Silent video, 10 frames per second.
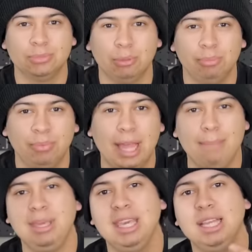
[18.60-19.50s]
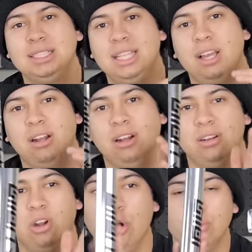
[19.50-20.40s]
so that means they are
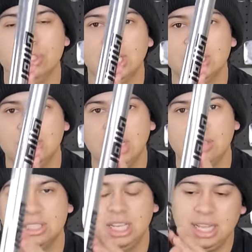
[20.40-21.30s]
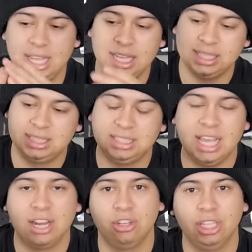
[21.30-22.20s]
oversized on the outside and
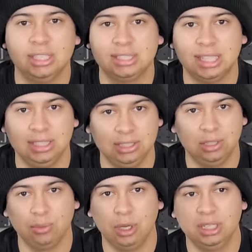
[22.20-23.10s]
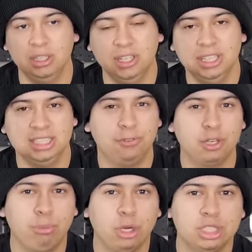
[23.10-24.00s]
standard on the inside, so you can run different
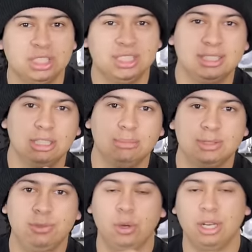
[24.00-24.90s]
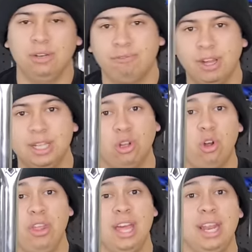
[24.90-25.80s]
compression systems. If you wanna find
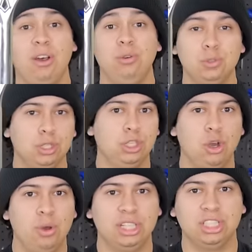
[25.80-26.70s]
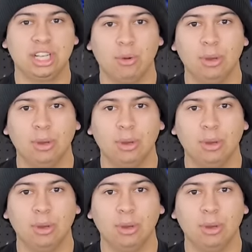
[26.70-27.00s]
all that out, you can go ahead and check our